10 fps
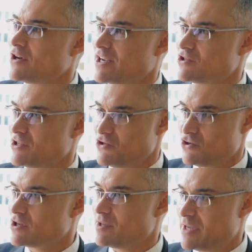actually
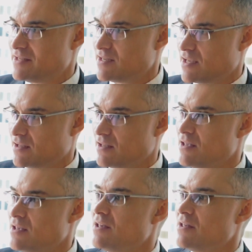documenting
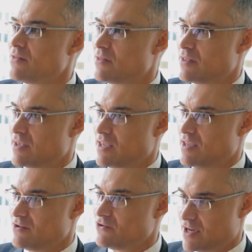the
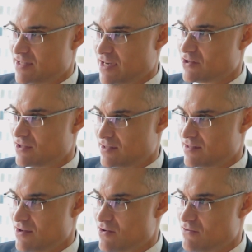transaction
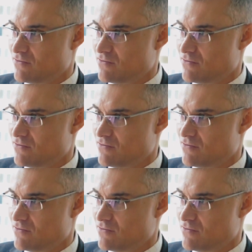itself.